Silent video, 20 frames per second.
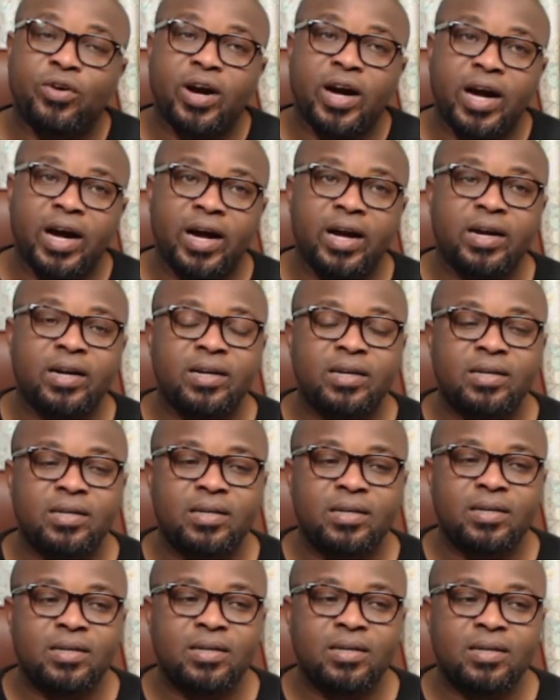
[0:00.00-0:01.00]
her.
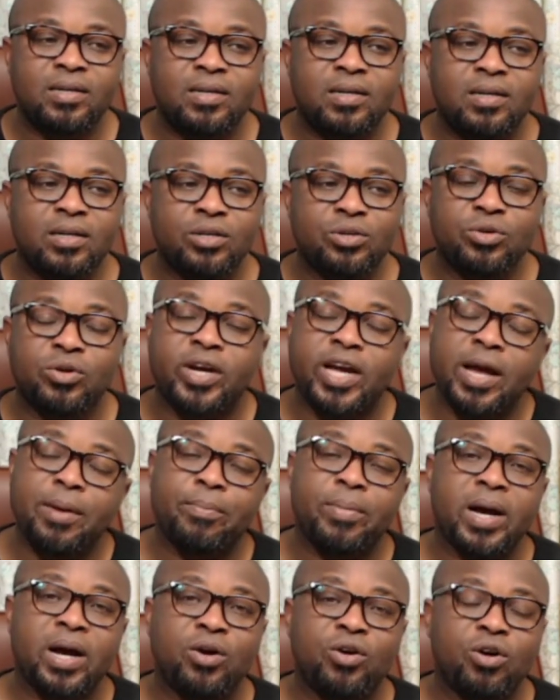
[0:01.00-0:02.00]
You came
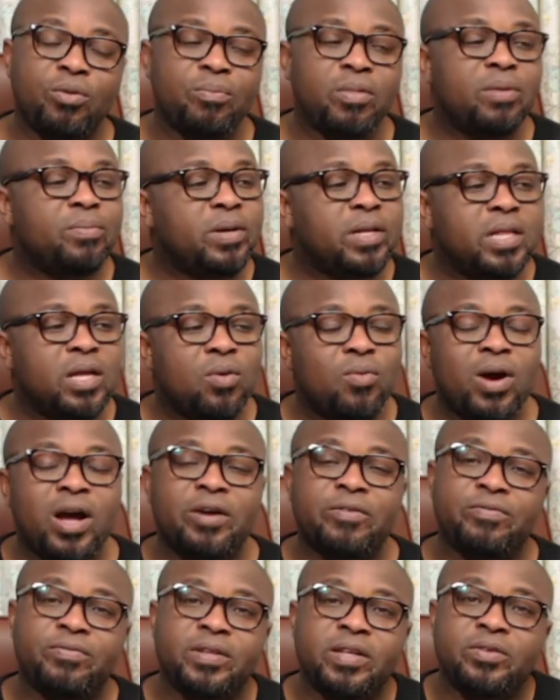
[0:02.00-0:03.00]
back home. Maybe the
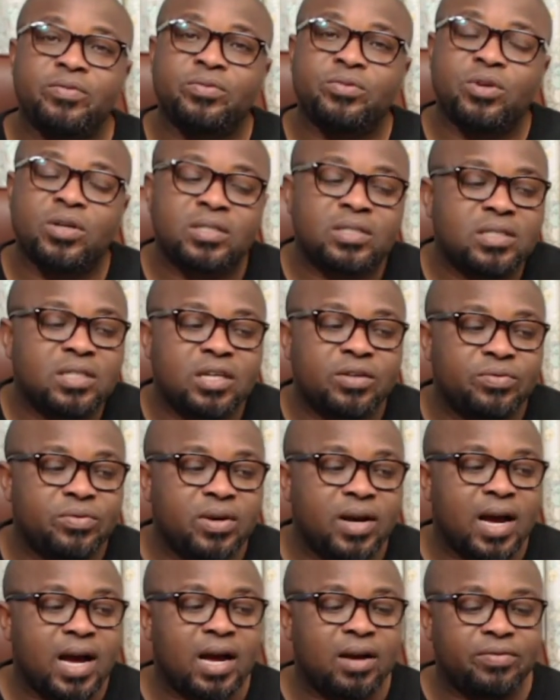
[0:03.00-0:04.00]
wife doesn't even
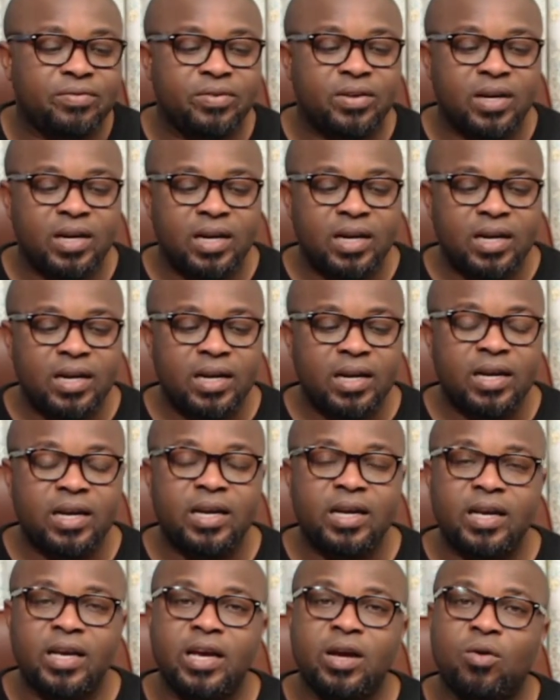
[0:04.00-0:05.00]
have
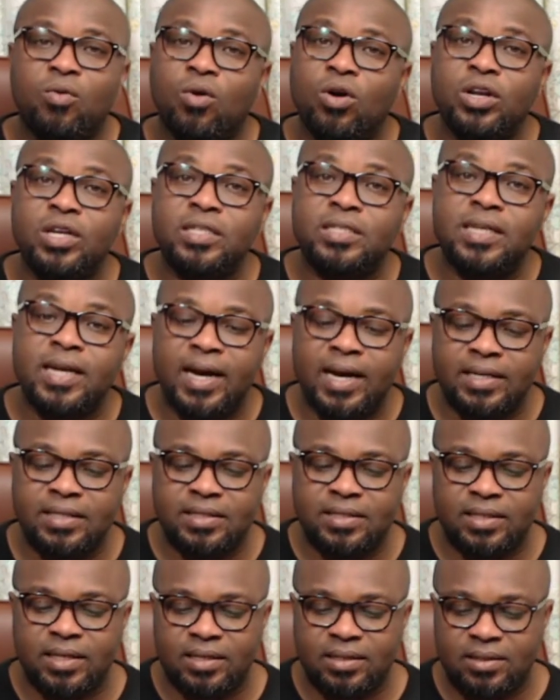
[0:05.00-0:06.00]
a quality
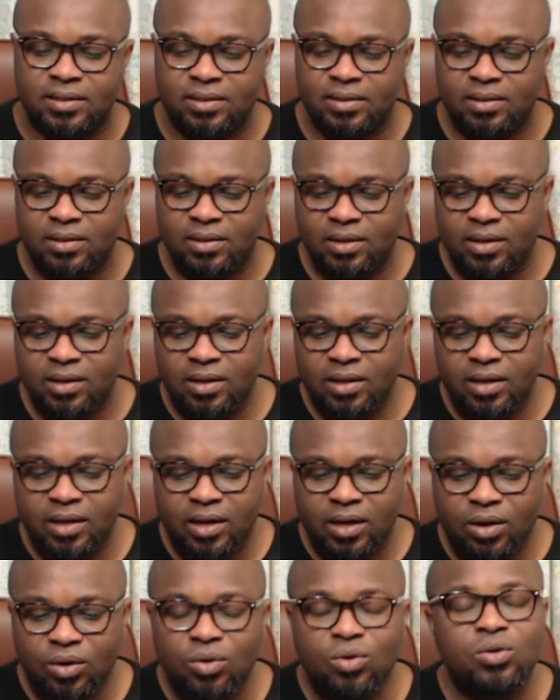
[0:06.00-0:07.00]
handset.
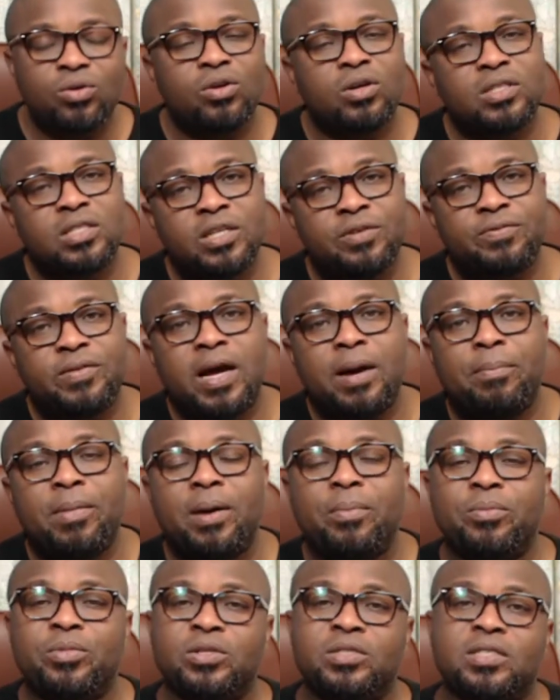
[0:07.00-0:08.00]
Who knows if that
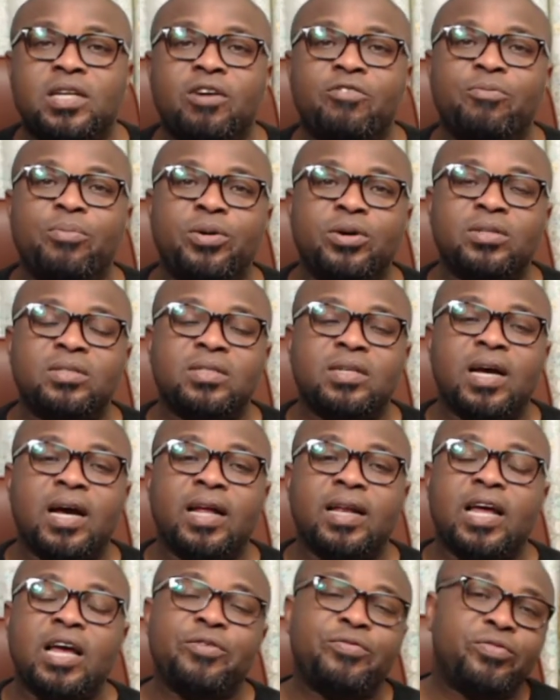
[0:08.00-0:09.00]
man must have bought
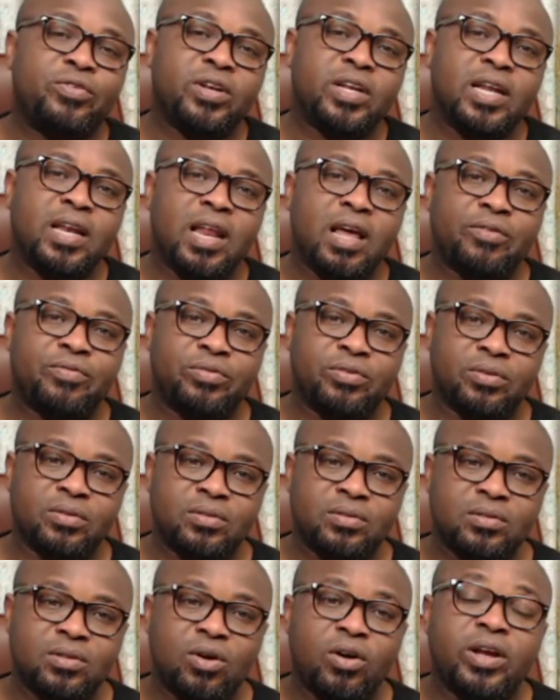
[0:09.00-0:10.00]
an iPhone 11
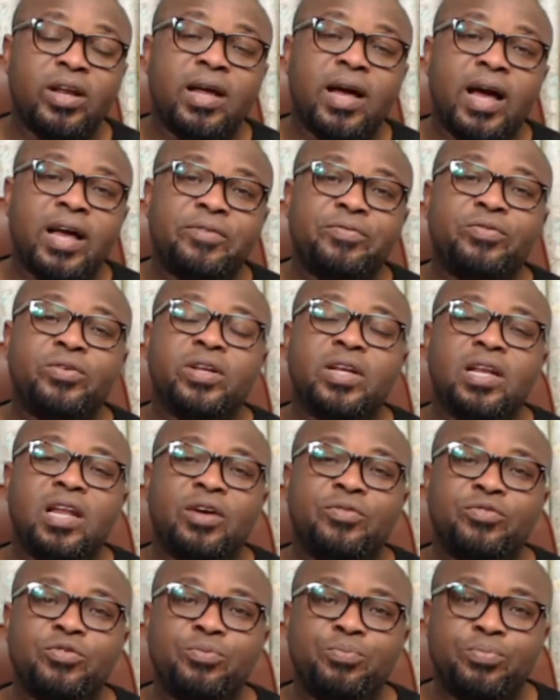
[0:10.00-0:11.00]
or an iPhone
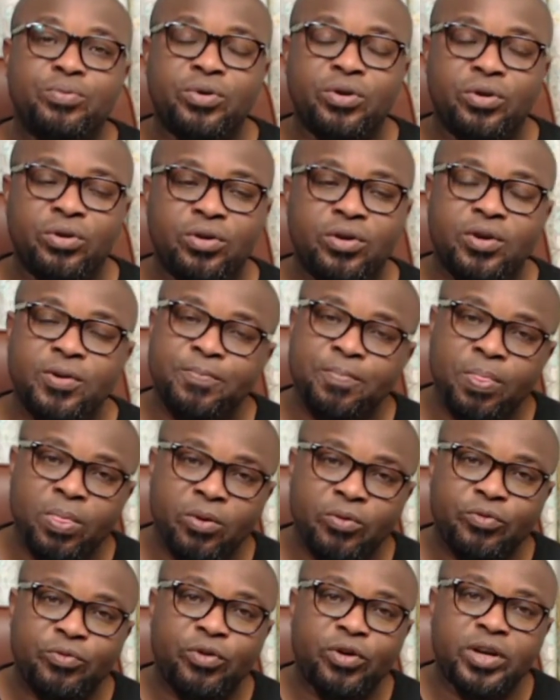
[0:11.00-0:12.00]
11 Pro
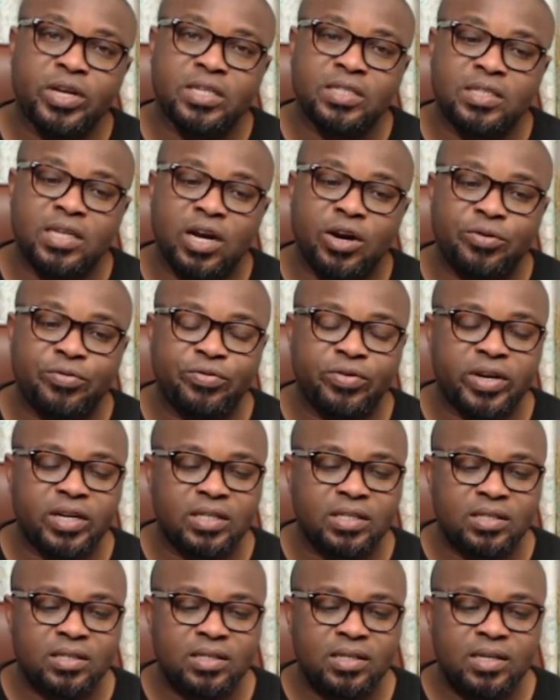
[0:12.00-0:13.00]
for his girlfriend,